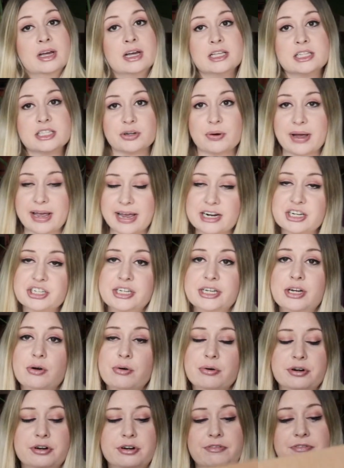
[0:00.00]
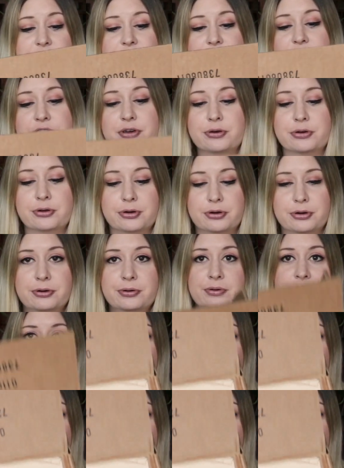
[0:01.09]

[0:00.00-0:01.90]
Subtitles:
So I actually ordered a few.